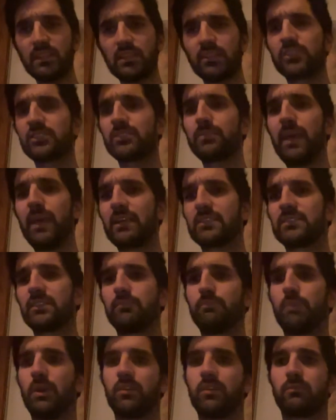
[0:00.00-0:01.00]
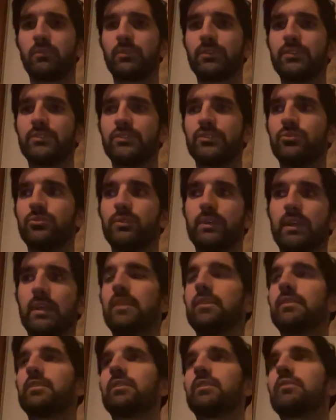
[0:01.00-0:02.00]
Because the MagSafe puck really isn't doing
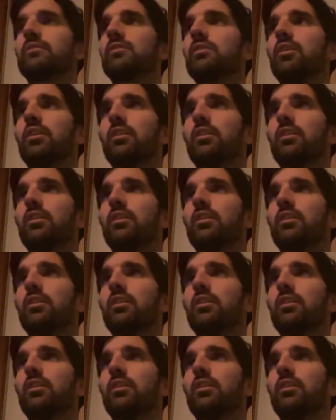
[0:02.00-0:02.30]
anything.